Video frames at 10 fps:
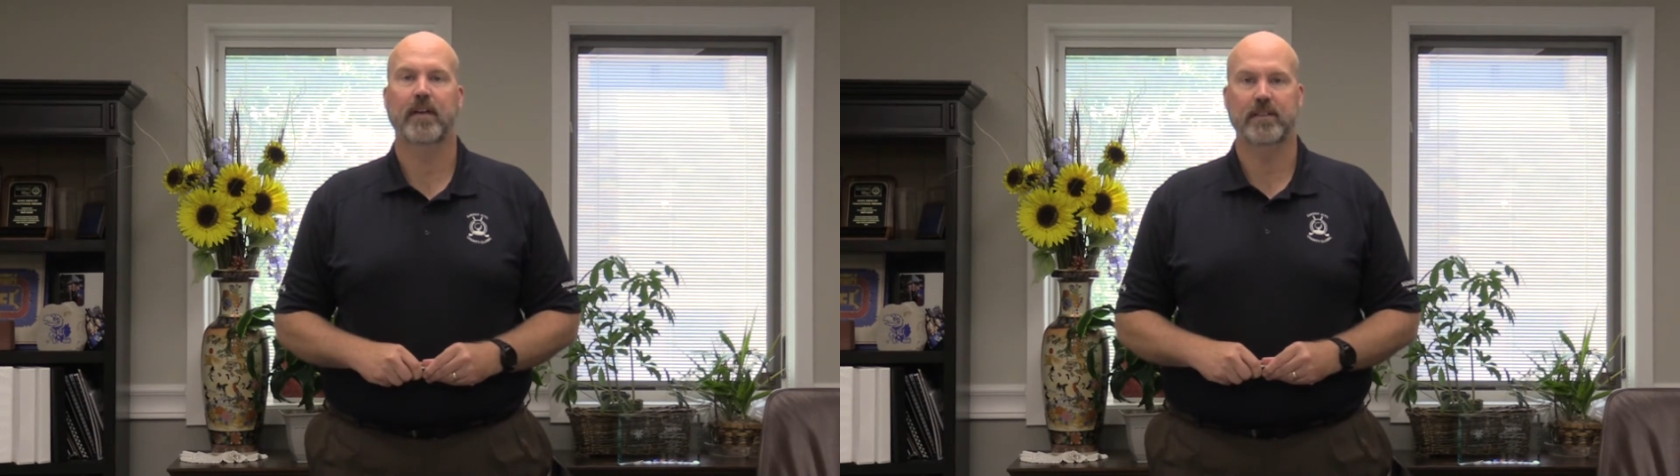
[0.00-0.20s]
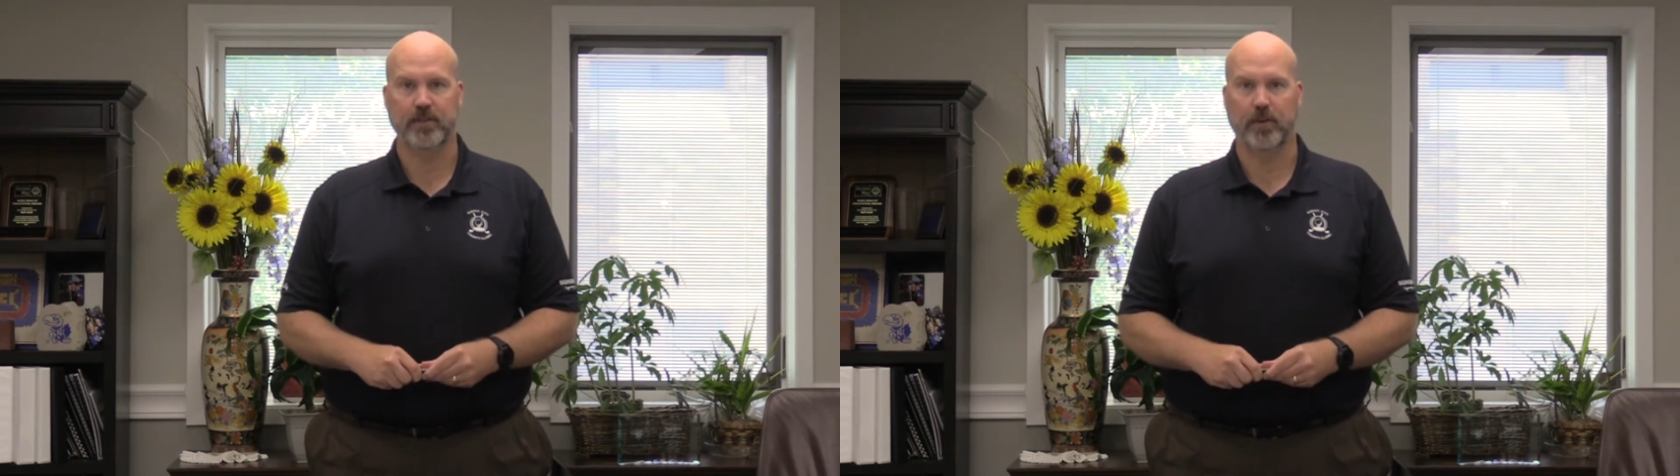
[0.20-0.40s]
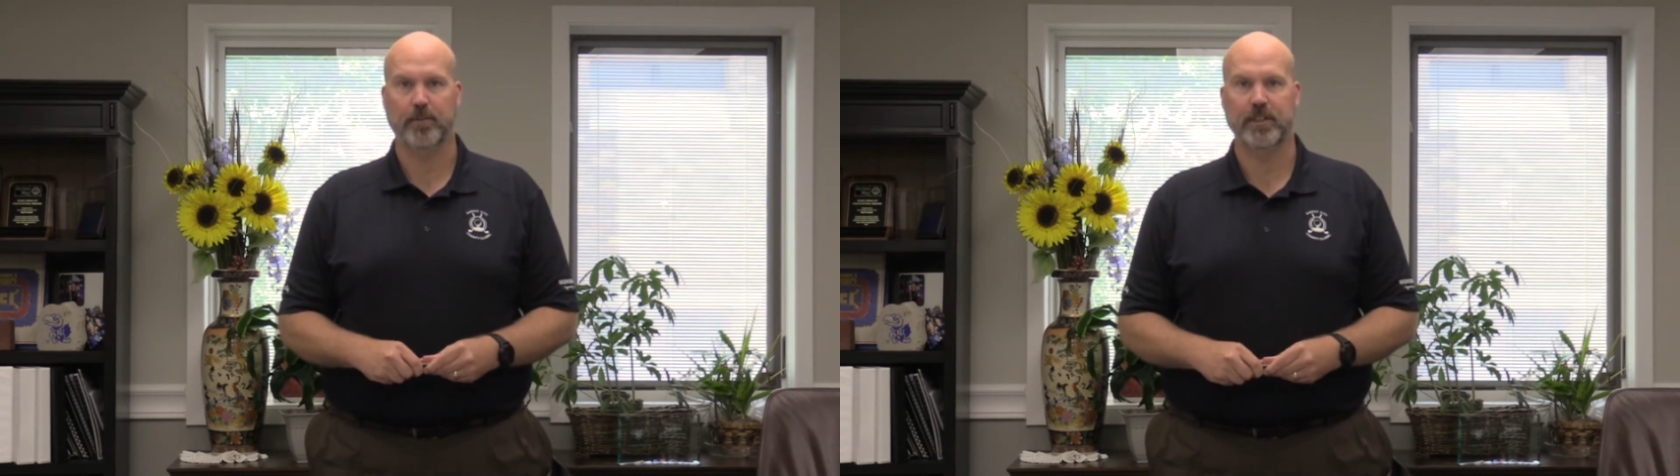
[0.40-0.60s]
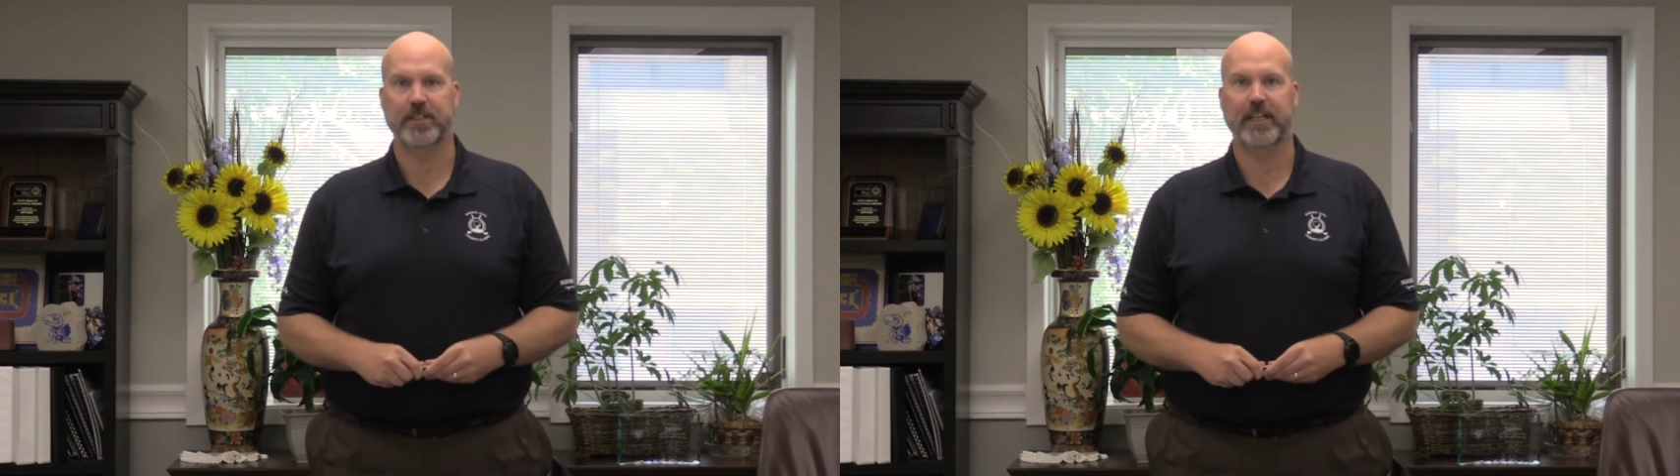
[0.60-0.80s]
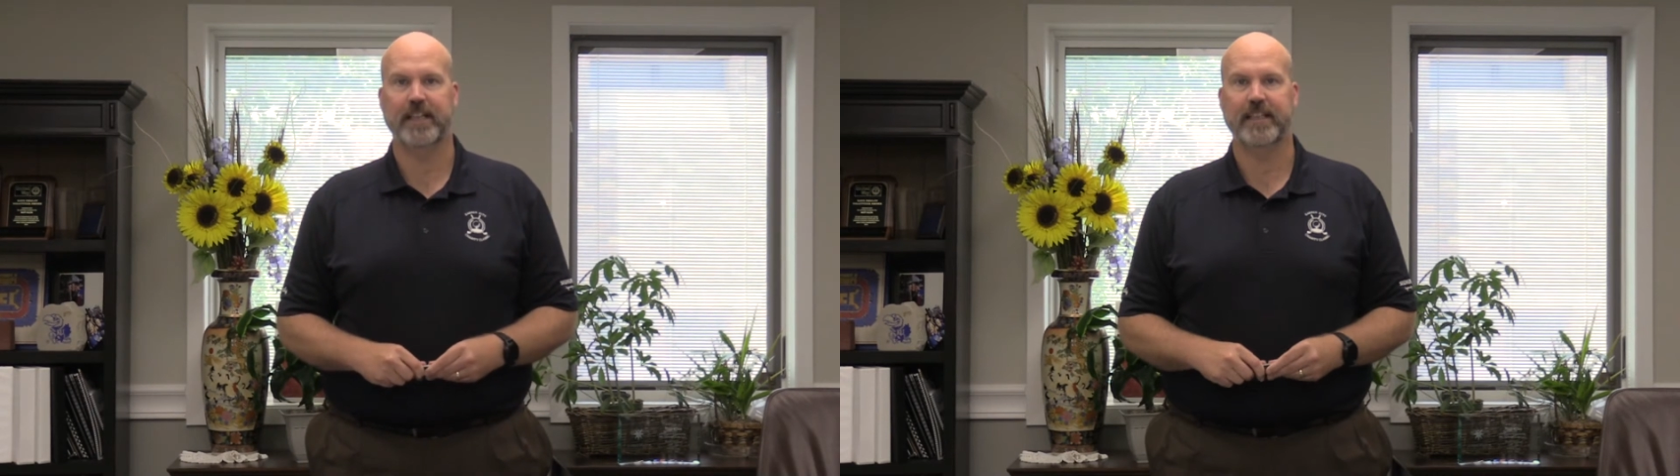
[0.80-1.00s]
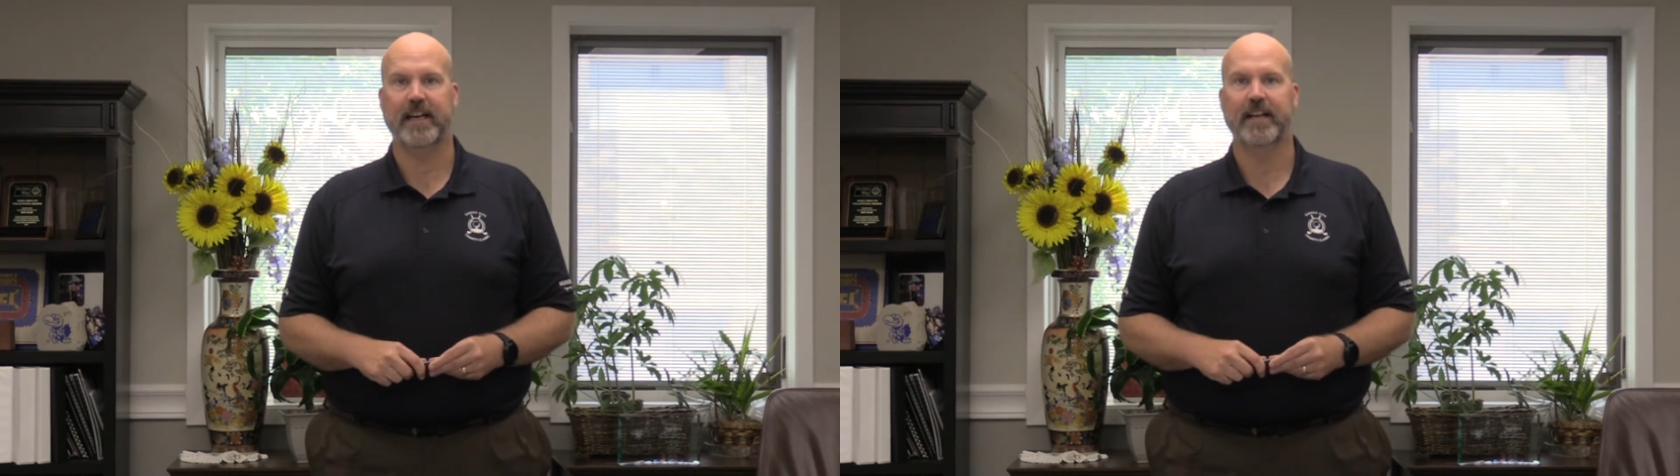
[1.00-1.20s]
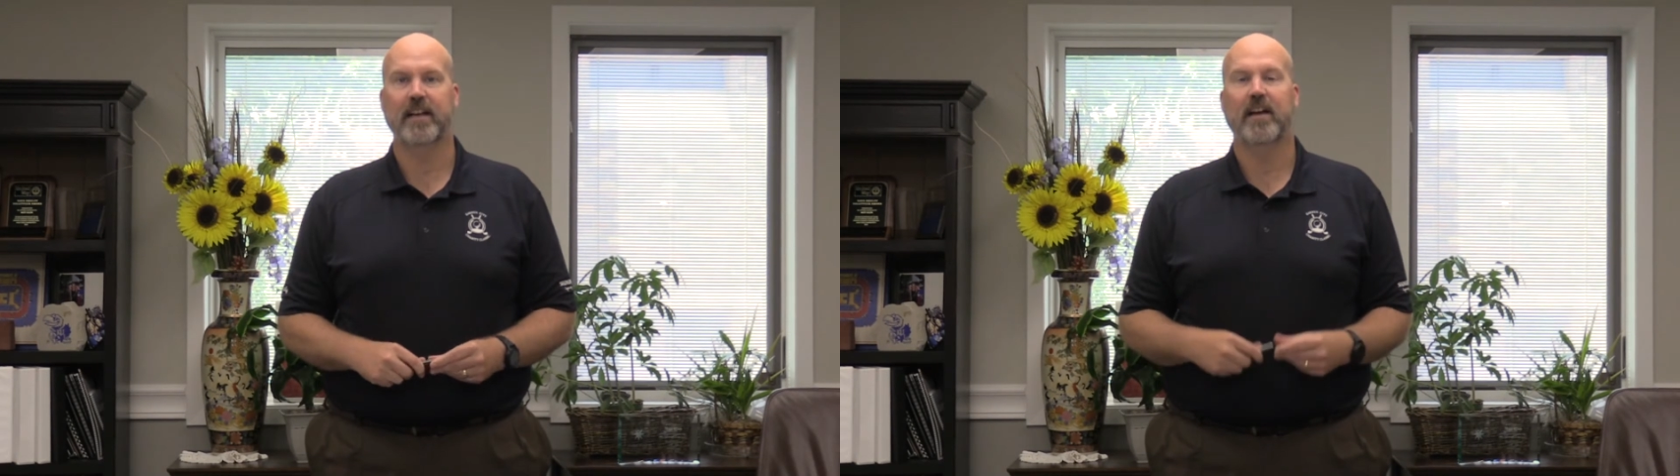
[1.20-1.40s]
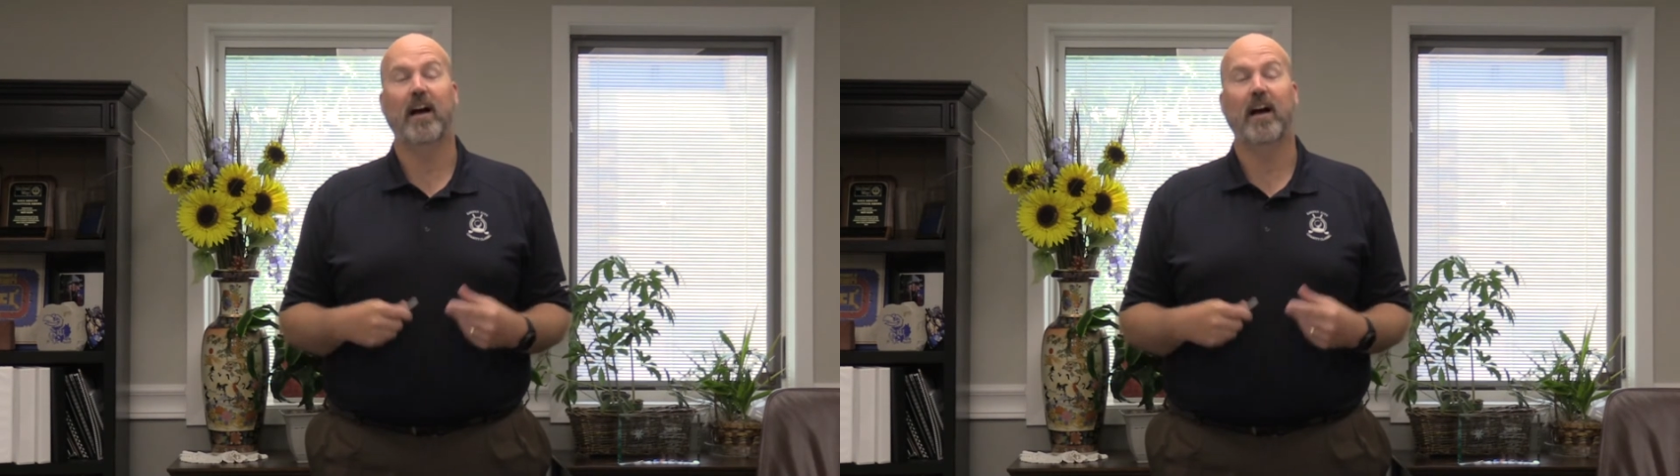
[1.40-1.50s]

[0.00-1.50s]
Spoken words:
I so appreciate that.